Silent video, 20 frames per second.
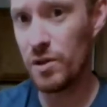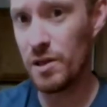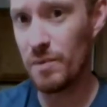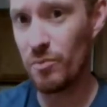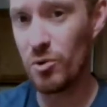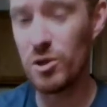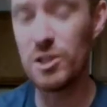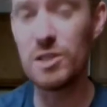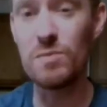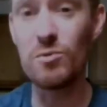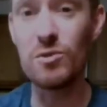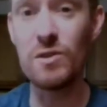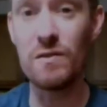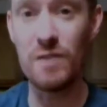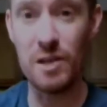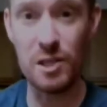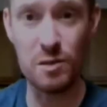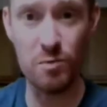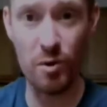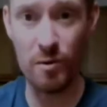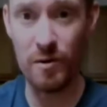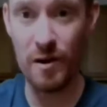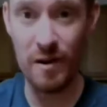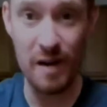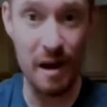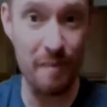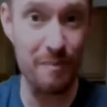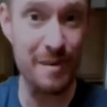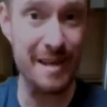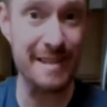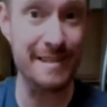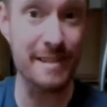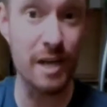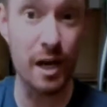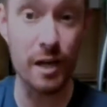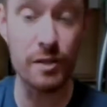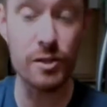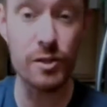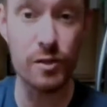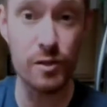principles of the experiment of not being
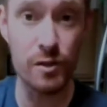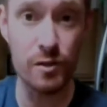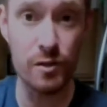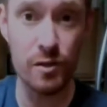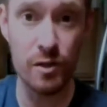touched?